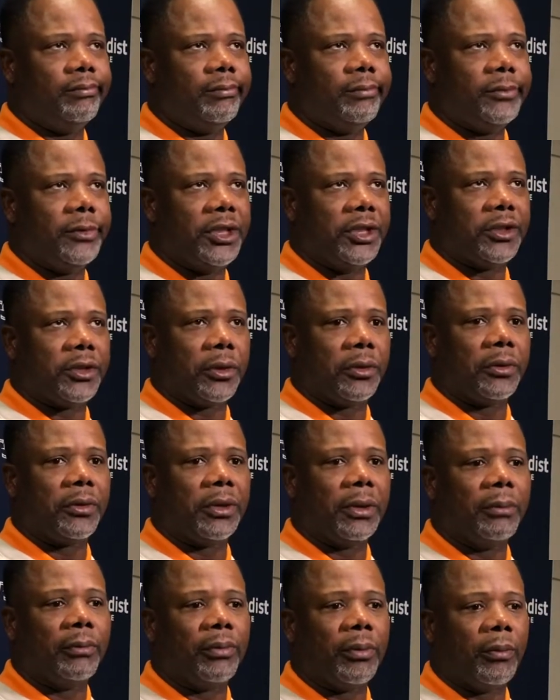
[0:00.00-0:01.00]
deter
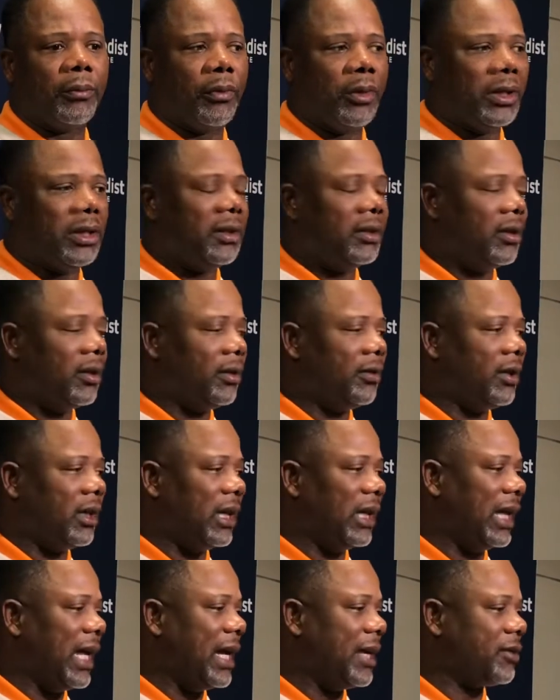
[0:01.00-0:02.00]
them from running the
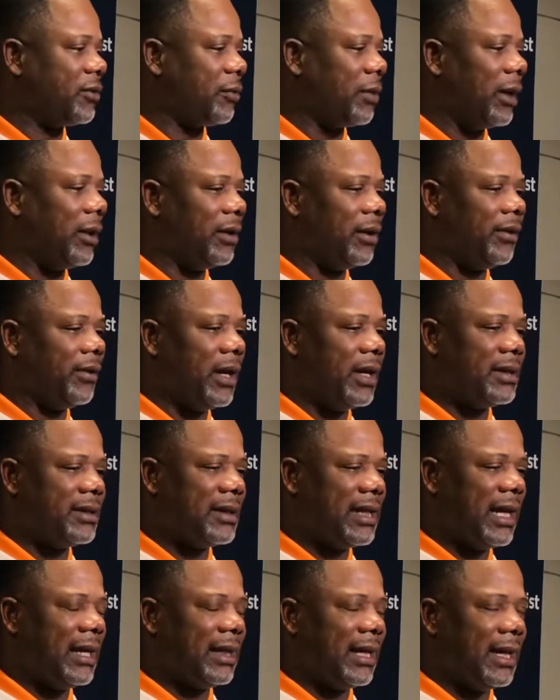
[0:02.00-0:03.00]
glance route and things of
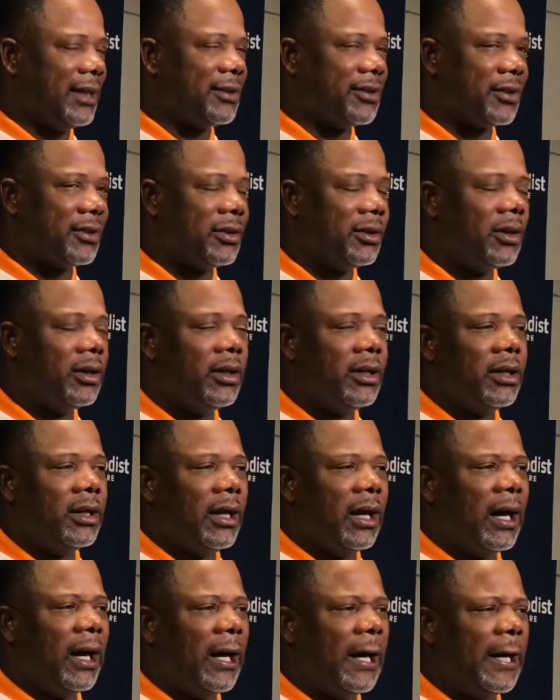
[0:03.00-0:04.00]
that nature.
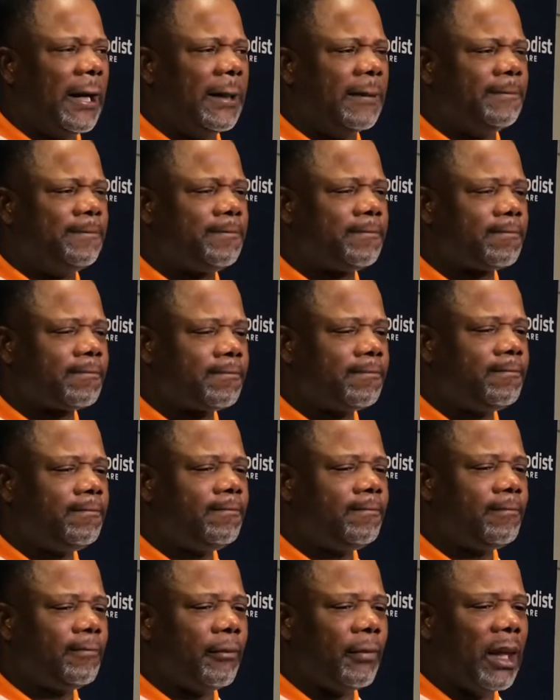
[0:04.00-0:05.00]
And
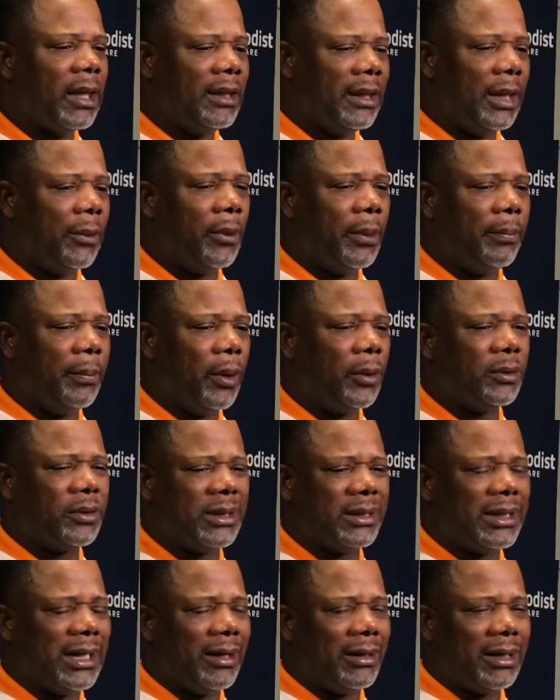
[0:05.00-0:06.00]
then we
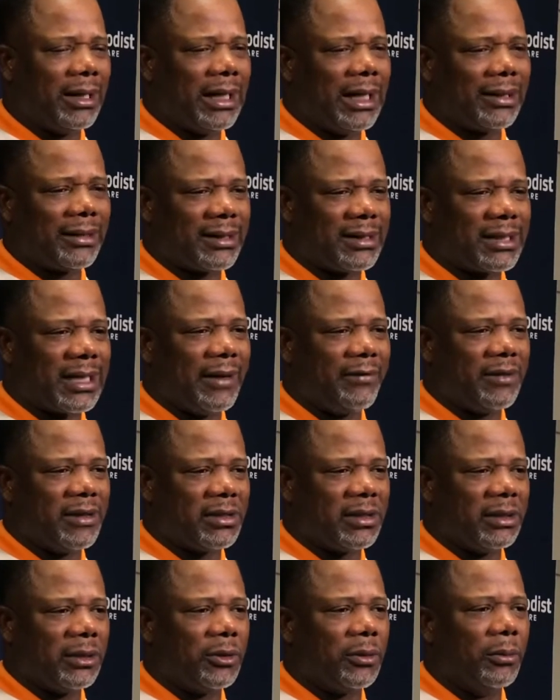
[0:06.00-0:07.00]
bolted down and got the safeties
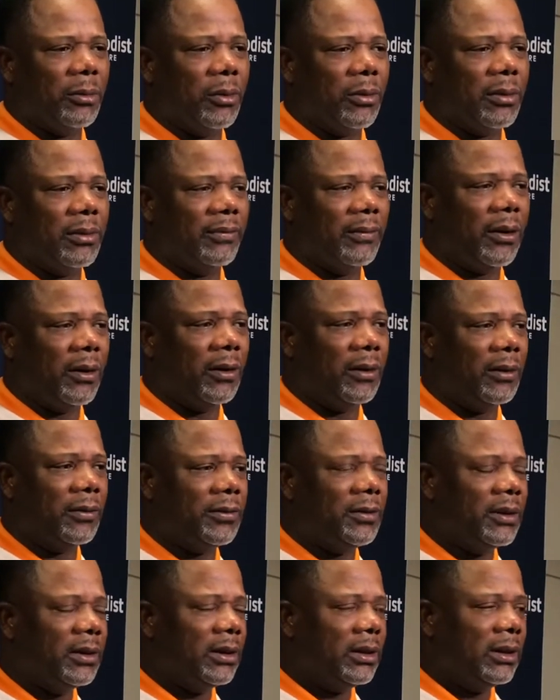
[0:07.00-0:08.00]
a little more
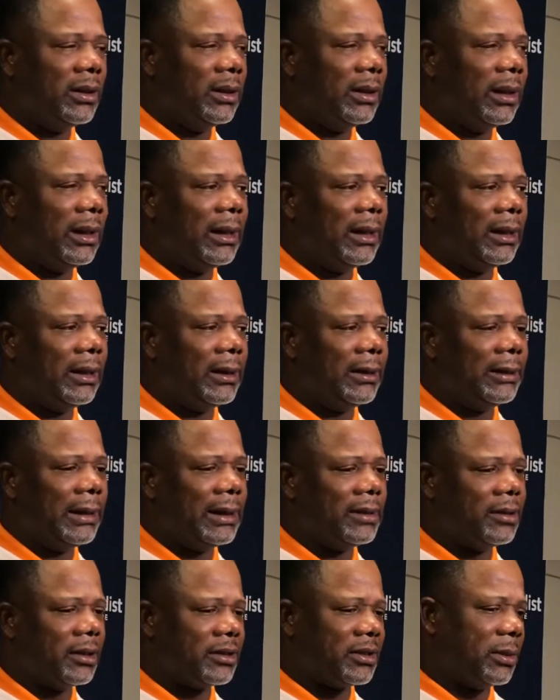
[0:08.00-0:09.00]
involved
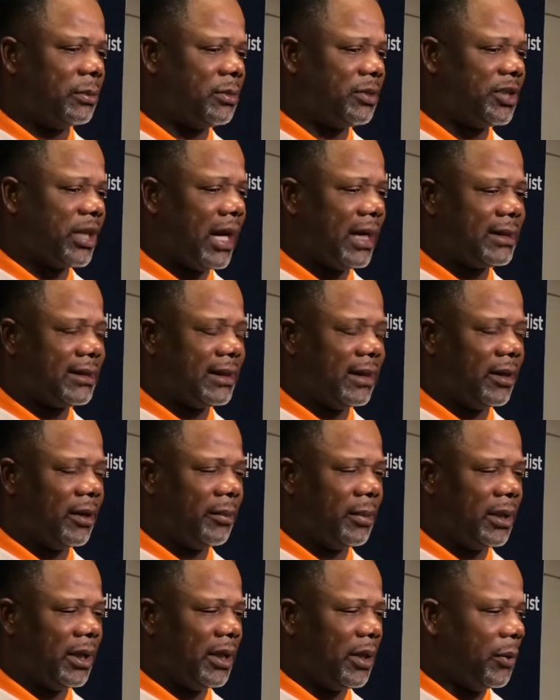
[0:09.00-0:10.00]
and took some shots there.
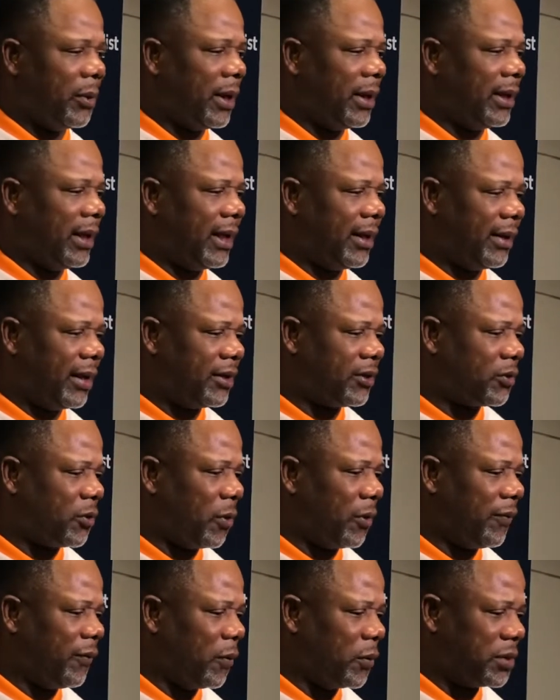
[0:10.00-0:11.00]
But anyway, they
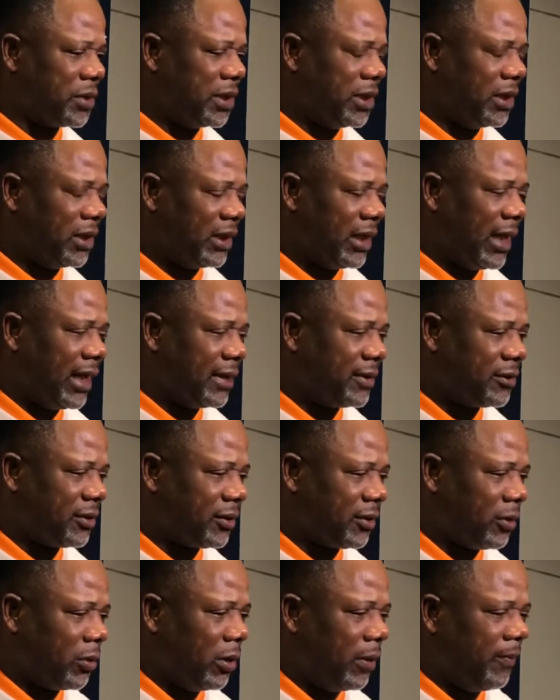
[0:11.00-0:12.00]
scored 14
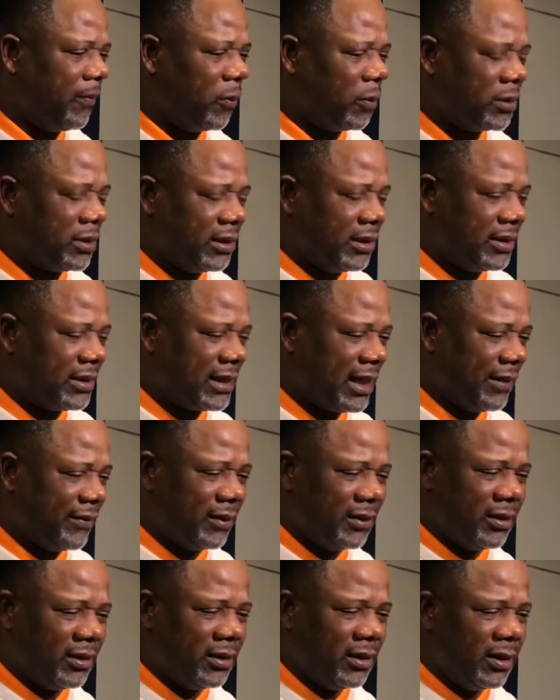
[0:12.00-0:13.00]
unanswered, go up
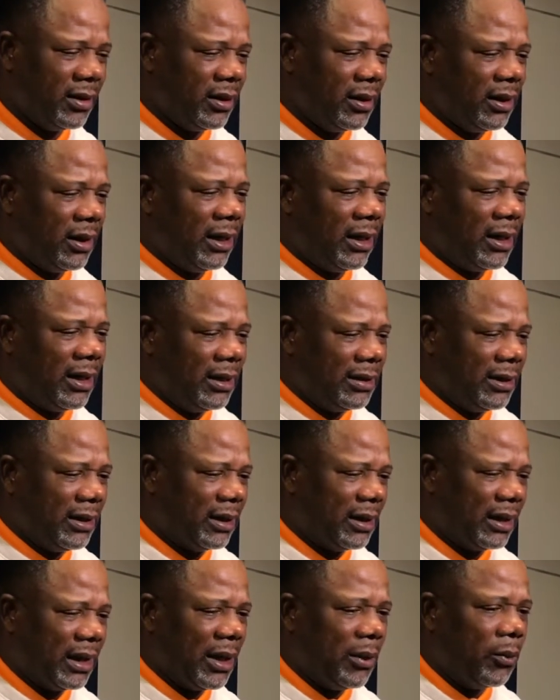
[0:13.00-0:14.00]
14-7, then a
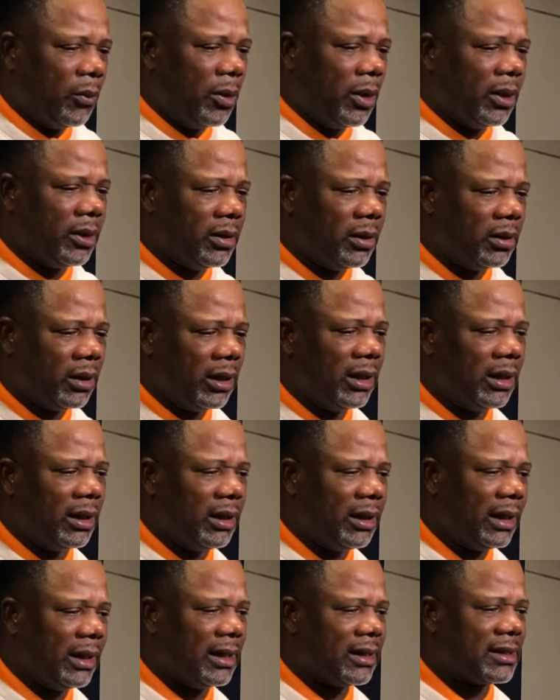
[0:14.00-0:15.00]
late one
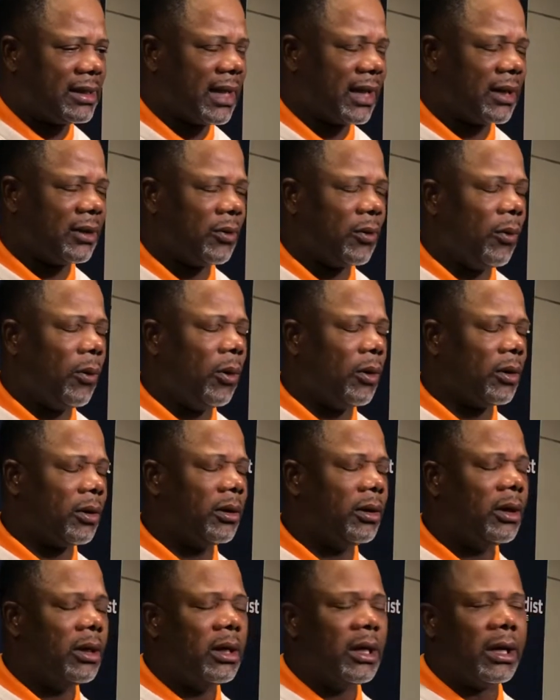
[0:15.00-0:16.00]
in the second quarter.
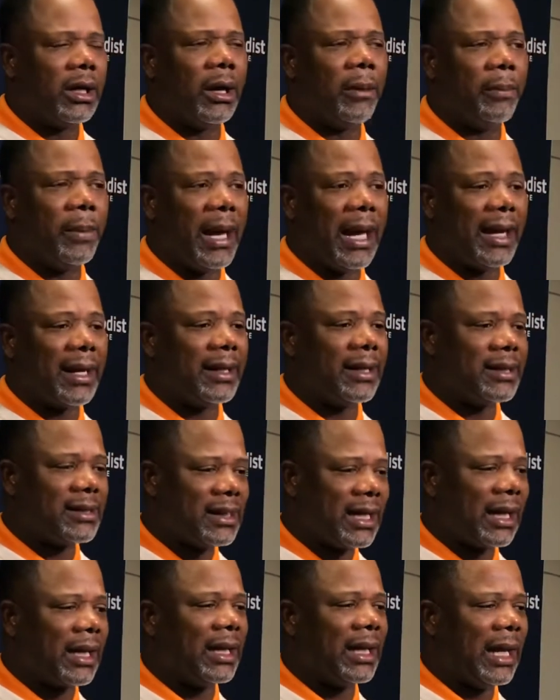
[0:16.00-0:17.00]
Come back in the
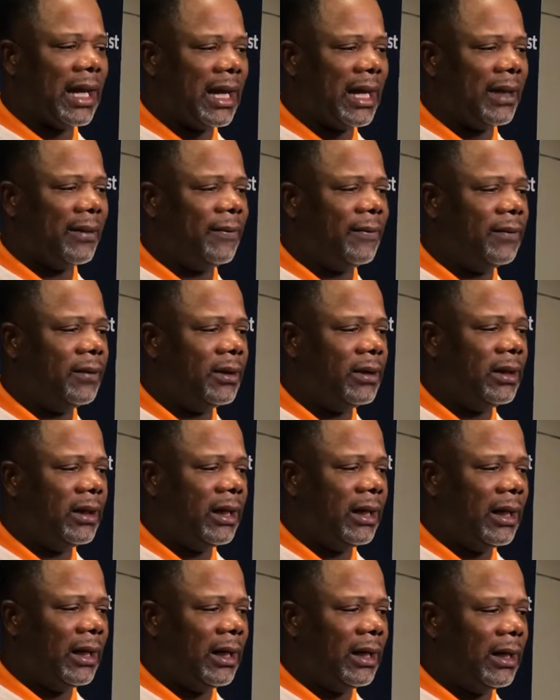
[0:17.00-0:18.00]
second half,
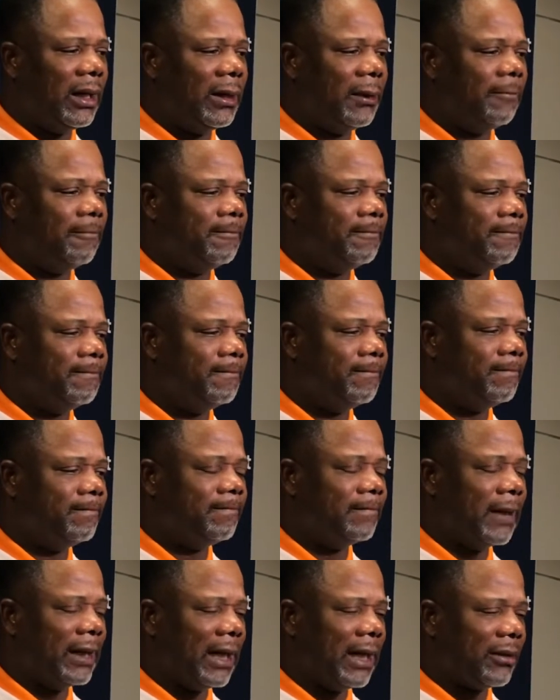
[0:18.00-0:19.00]

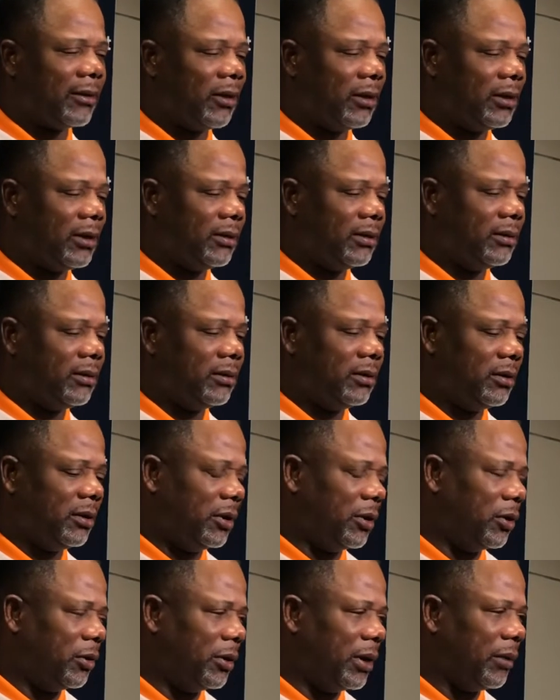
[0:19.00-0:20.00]
and I thought,
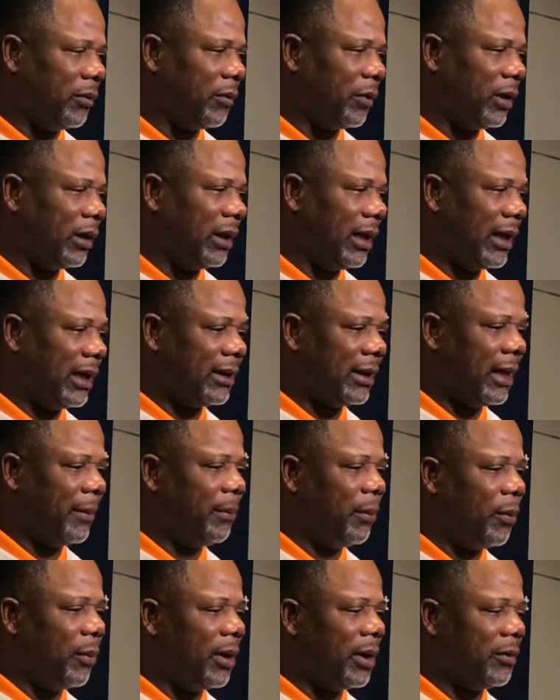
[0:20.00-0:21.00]
you know, they really at
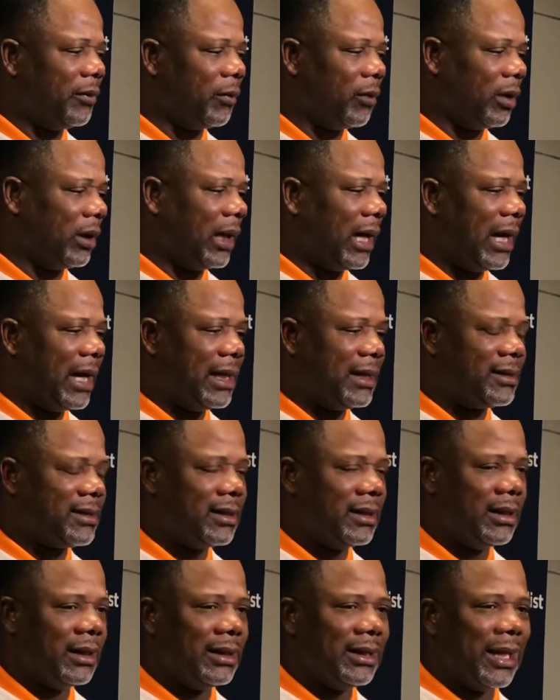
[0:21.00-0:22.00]
that point realized
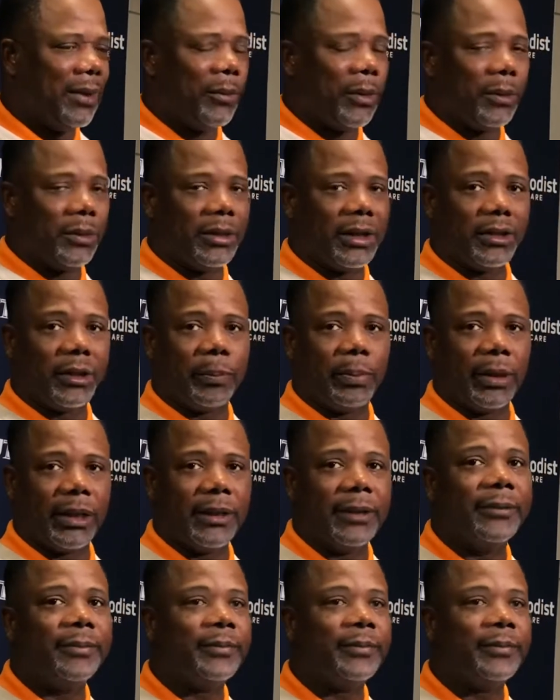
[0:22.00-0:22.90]
that we were there to play.